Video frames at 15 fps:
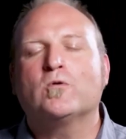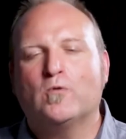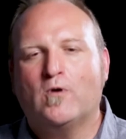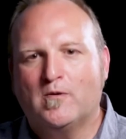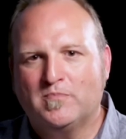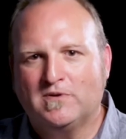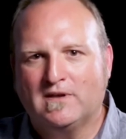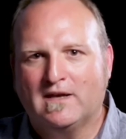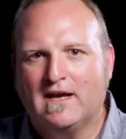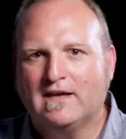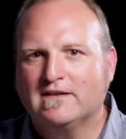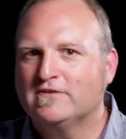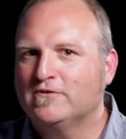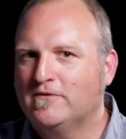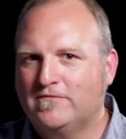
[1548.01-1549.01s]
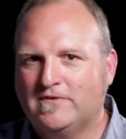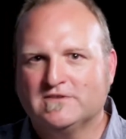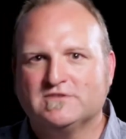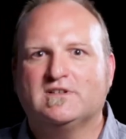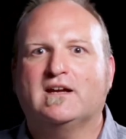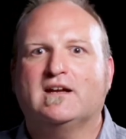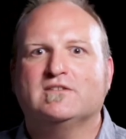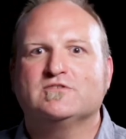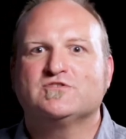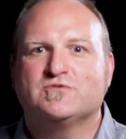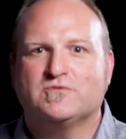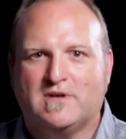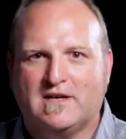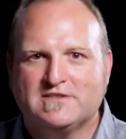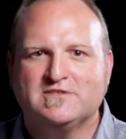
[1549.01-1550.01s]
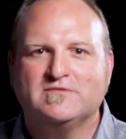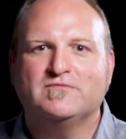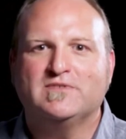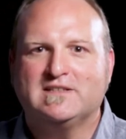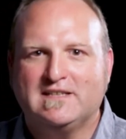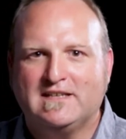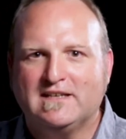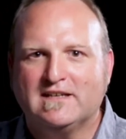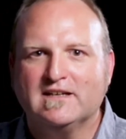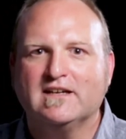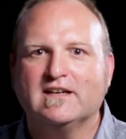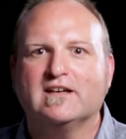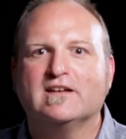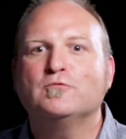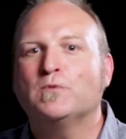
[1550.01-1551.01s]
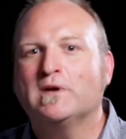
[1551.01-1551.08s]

to our plate until it feels like stress and fatigue again.